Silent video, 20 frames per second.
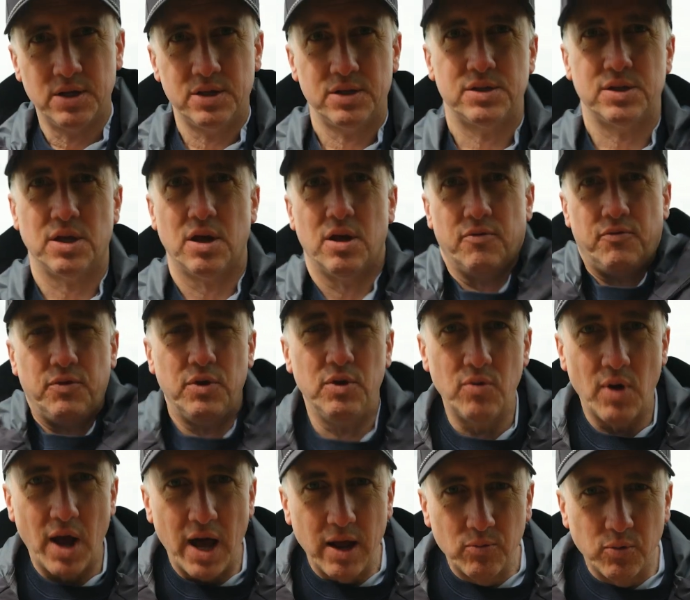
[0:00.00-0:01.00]
So if
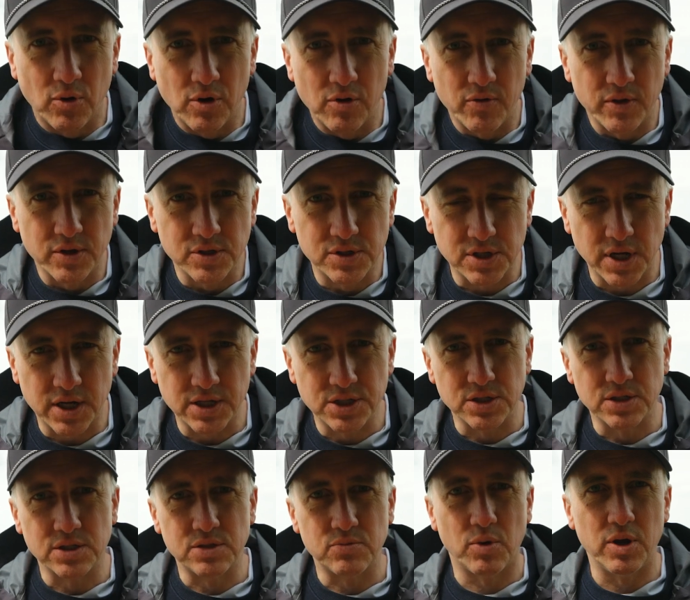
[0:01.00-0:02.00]
you had one of those
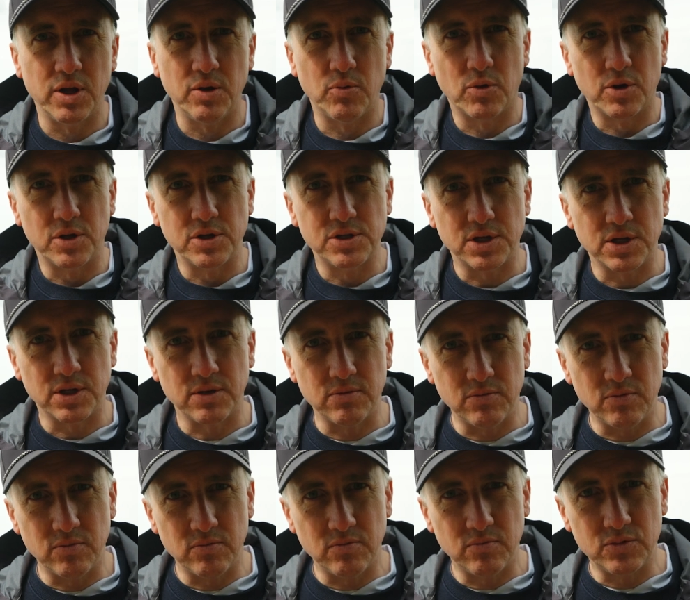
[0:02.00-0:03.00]
sessions where you wanted
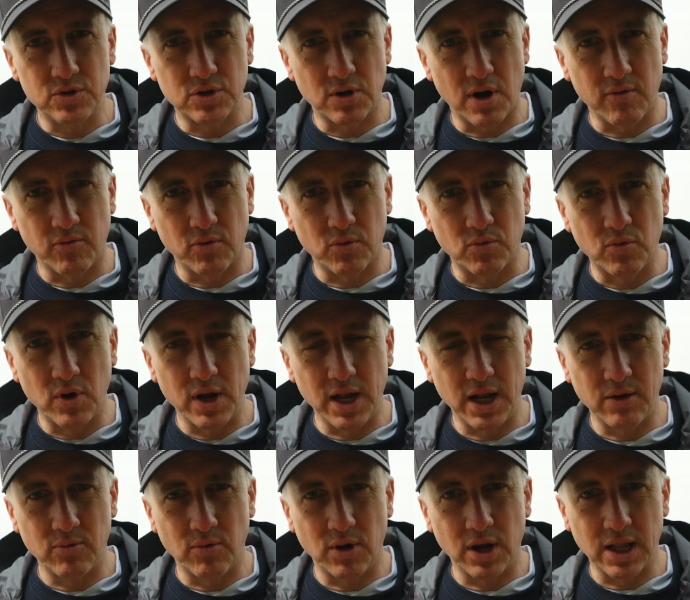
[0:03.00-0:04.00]
to travel
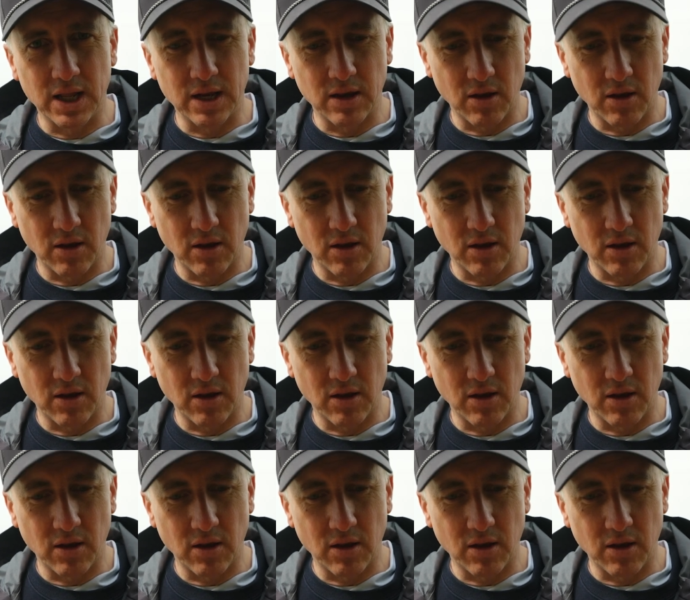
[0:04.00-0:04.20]
really